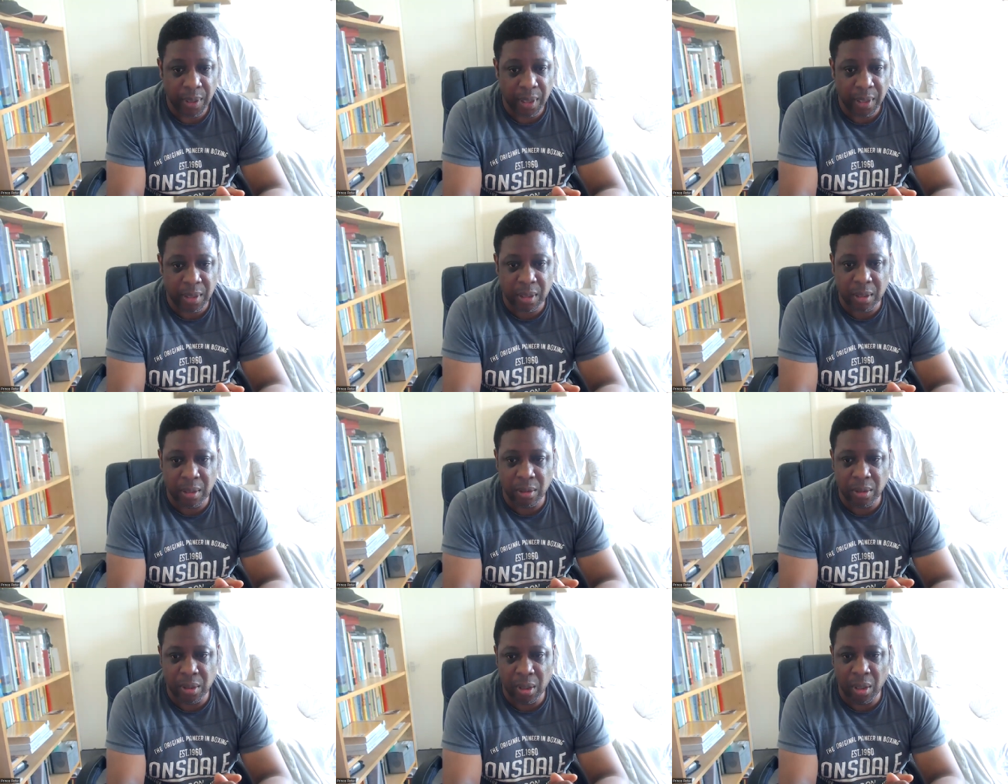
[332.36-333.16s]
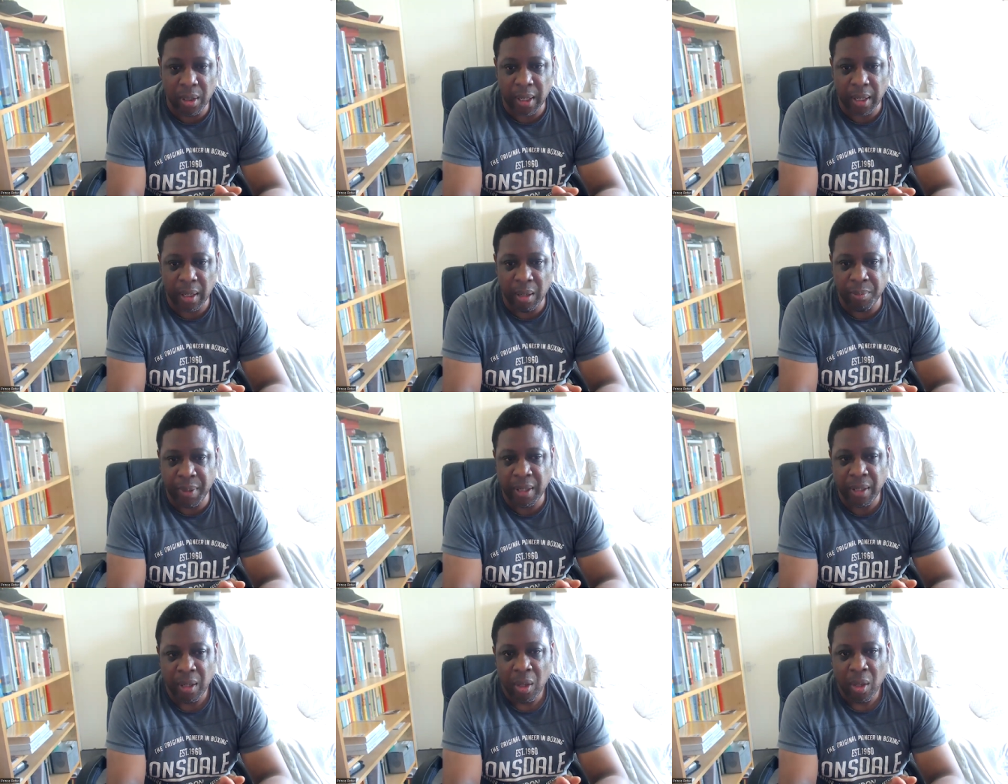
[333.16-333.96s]
It's concerning. I
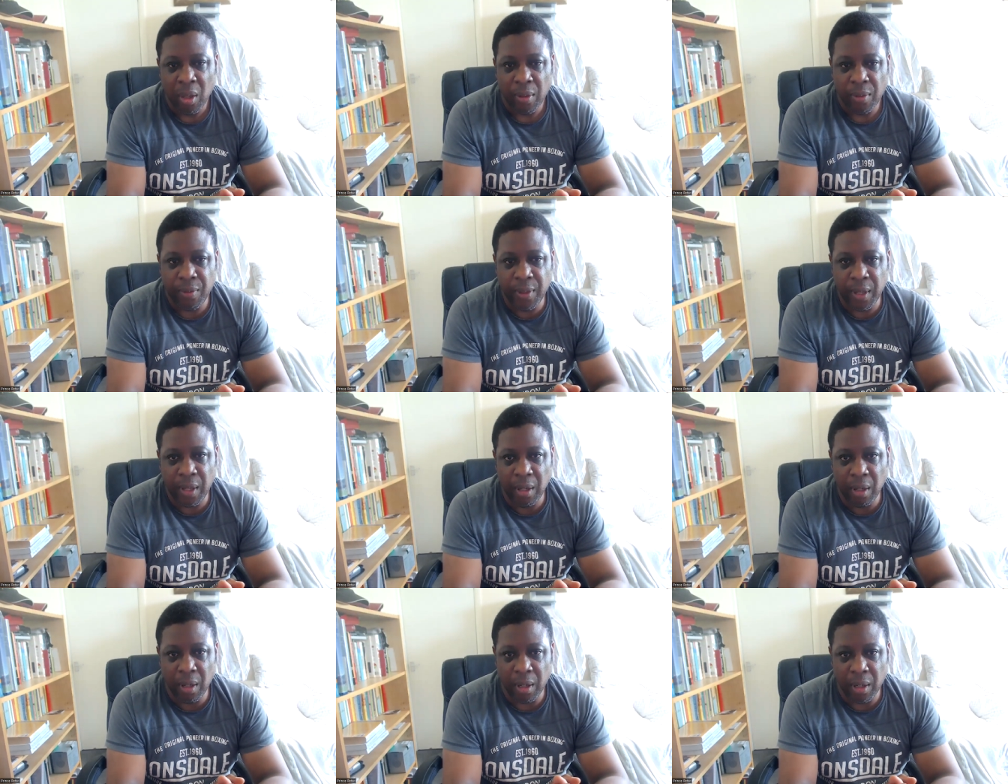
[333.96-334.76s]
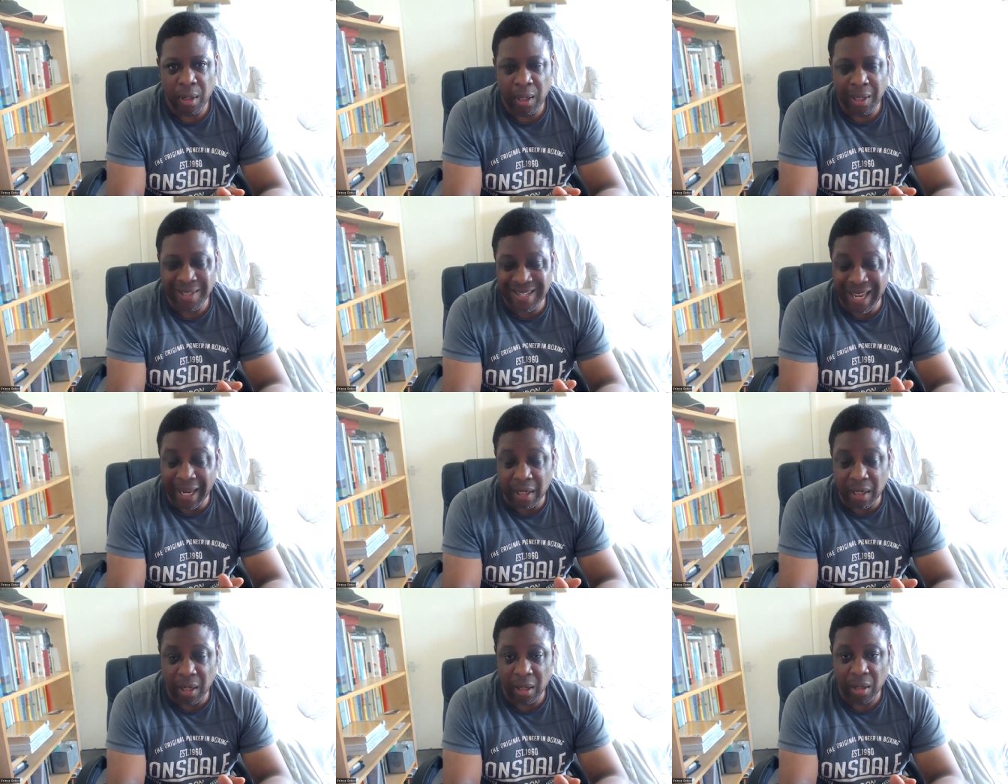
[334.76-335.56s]
mean, the
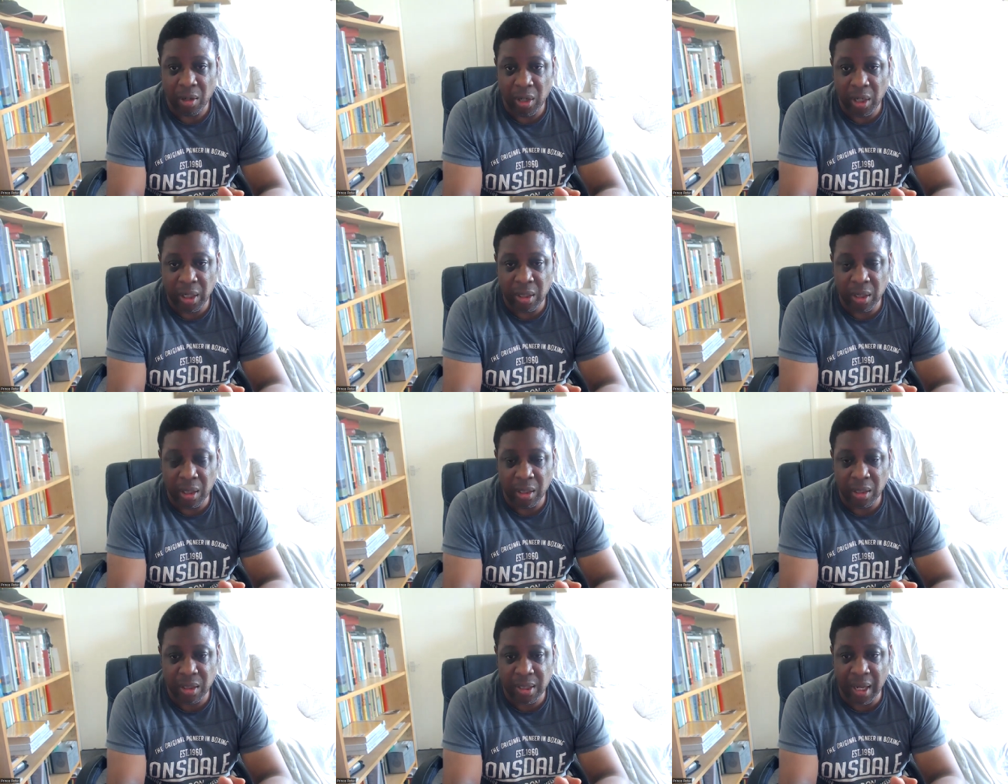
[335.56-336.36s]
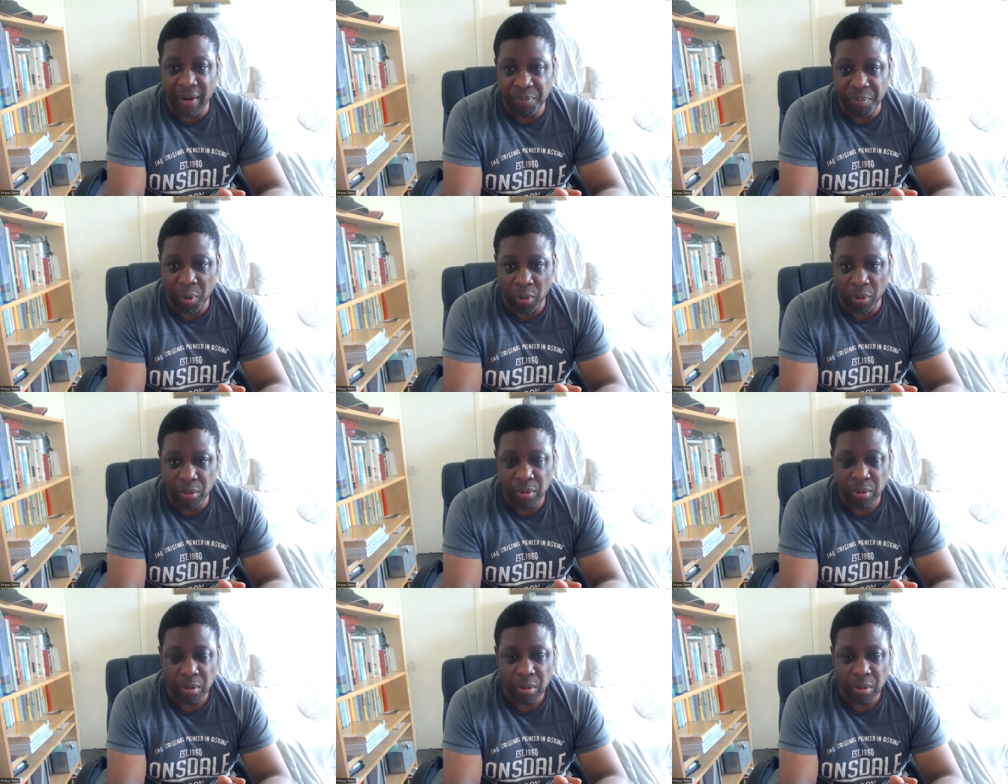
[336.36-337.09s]
attacker in Southport,